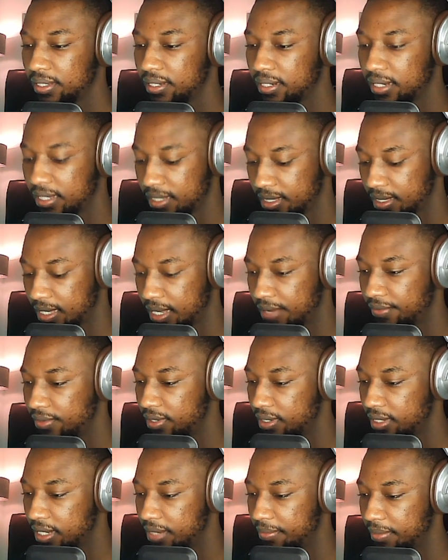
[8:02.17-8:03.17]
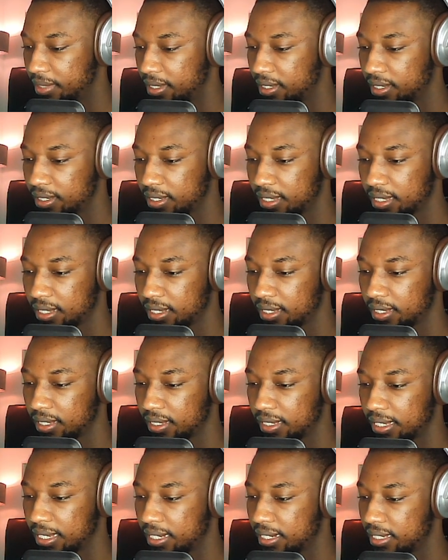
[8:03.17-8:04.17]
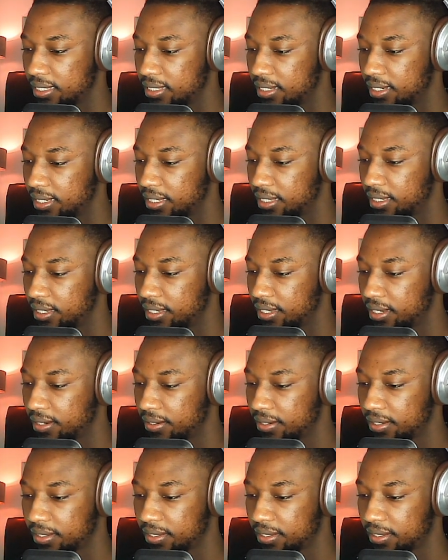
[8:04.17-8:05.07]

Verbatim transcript: let's have a look. Let me get this link here.